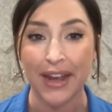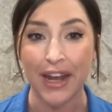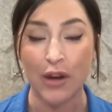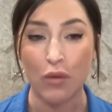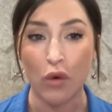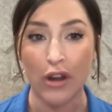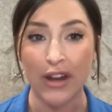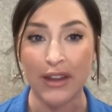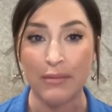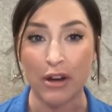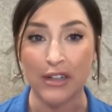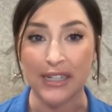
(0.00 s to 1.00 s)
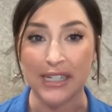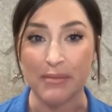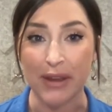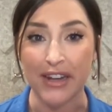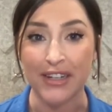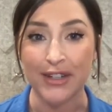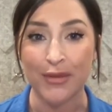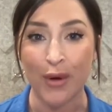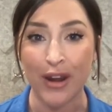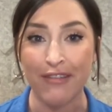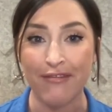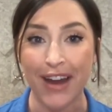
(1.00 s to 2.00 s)
and awarding the participant
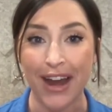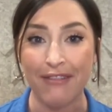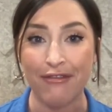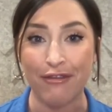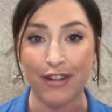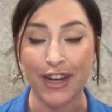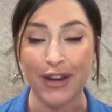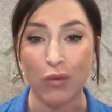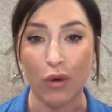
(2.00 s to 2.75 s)
25 free